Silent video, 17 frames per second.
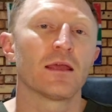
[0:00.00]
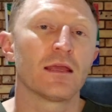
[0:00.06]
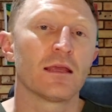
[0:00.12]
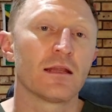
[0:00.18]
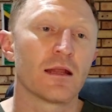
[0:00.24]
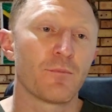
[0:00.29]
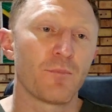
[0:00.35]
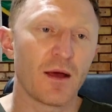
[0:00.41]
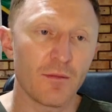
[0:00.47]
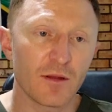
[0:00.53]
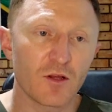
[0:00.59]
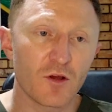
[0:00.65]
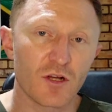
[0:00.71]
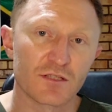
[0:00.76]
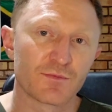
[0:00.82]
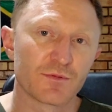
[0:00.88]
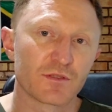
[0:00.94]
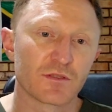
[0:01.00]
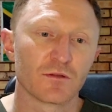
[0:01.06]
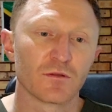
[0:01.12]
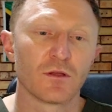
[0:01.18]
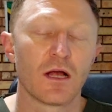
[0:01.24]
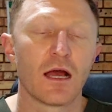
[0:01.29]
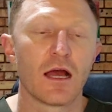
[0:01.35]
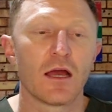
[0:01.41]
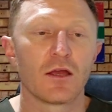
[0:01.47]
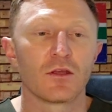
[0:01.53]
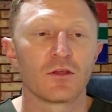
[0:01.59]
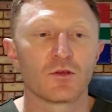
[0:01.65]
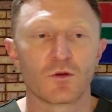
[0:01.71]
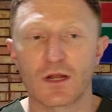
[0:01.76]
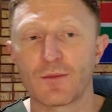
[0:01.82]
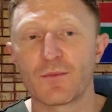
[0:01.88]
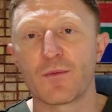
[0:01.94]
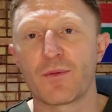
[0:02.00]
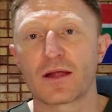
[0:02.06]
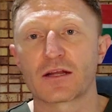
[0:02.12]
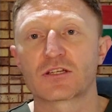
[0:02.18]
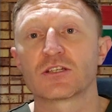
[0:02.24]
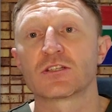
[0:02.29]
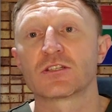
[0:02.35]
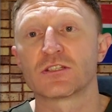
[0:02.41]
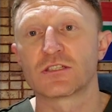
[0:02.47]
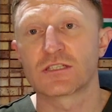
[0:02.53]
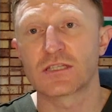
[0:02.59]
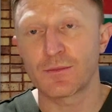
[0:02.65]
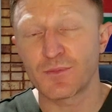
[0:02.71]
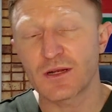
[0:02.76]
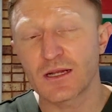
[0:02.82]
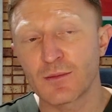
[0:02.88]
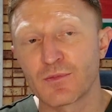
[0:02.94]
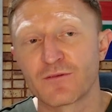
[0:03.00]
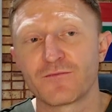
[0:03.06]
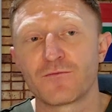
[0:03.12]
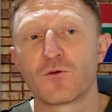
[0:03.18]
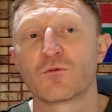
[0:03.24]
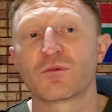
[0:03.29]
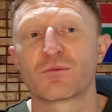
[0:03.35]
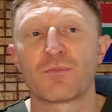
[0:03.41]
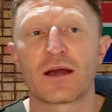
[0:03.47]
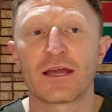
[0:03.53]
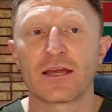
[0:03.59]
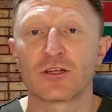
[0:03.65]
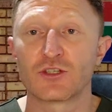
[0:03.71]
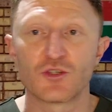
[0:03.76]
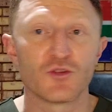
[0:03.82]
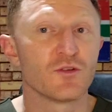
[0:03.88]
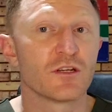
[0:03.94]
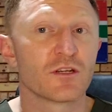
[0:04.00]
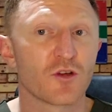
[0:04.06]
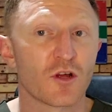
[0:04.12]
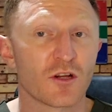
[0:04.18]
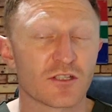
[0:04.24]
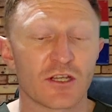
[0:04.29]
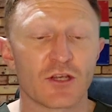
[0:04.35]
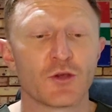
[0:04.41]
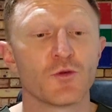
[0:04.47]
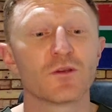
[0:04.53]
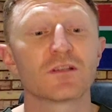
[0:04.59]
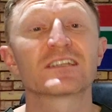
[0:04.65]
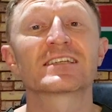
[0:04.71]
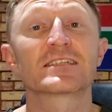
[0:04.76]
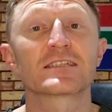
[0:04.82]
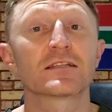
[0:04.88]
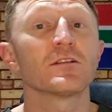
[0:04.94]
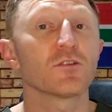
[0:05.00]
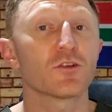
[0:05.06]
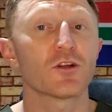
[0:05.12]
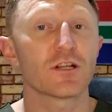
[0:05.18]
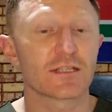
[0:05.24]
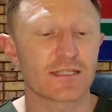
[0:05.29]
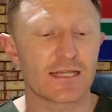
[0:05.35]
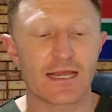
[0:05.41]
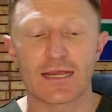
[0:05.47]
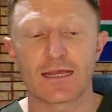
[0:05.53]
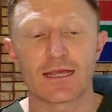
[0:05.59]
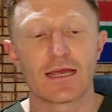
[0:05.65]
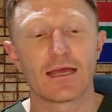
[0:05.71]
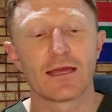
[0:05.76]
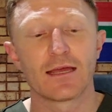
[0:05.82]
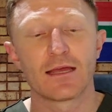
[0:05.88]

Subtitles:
In a public hospital, your lumbar puncture is typically performed by a junior doctor who is still going to take